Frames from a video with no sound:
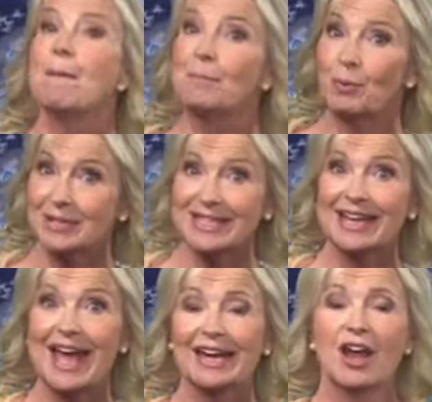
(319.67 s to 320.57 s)
But once
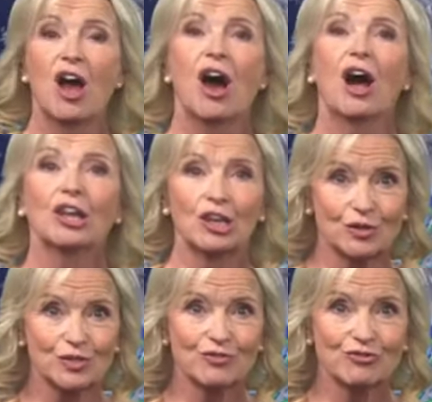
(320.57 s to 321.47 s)
again, a
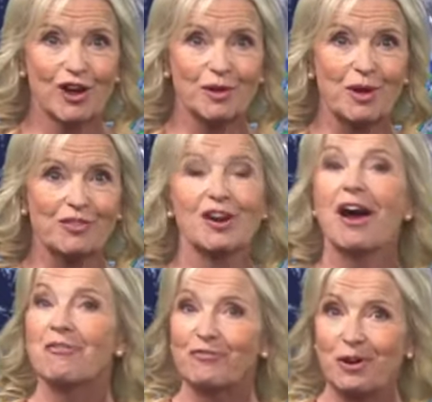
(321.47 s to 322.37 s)
lot of dry weather,
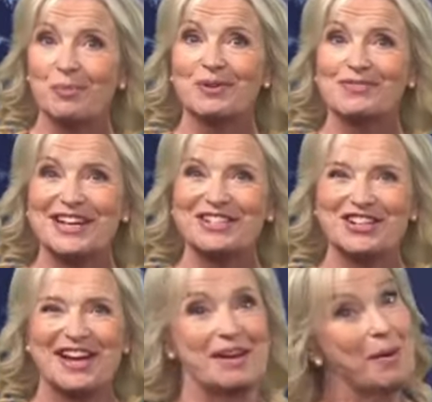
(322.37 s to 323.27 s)
a fair bit of
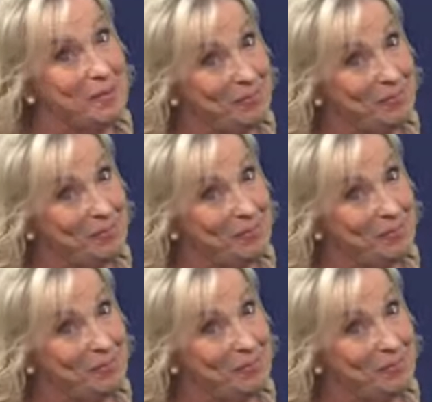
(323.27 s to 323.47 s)
sunshine,